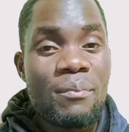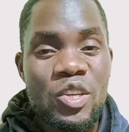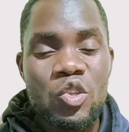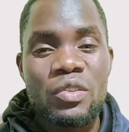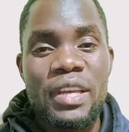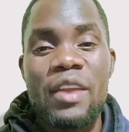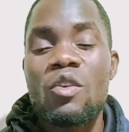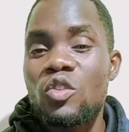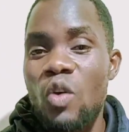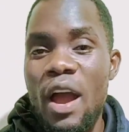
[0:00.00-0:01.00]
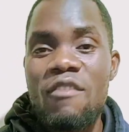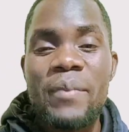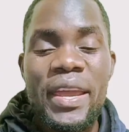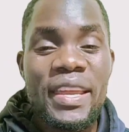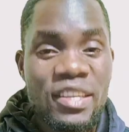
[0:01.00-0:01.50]
ambitions. I also
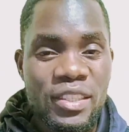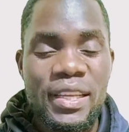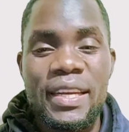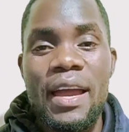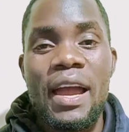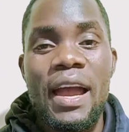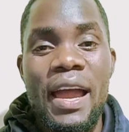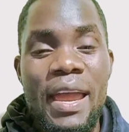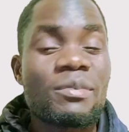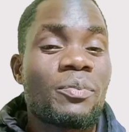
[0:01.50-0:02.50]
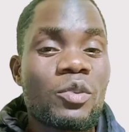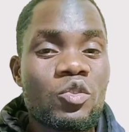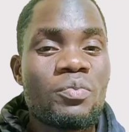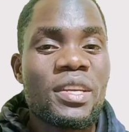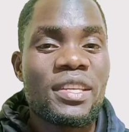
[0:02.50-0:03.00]
have my interest that I am
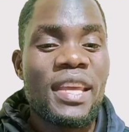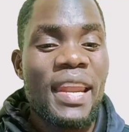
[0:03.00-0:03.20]
supposed to meet.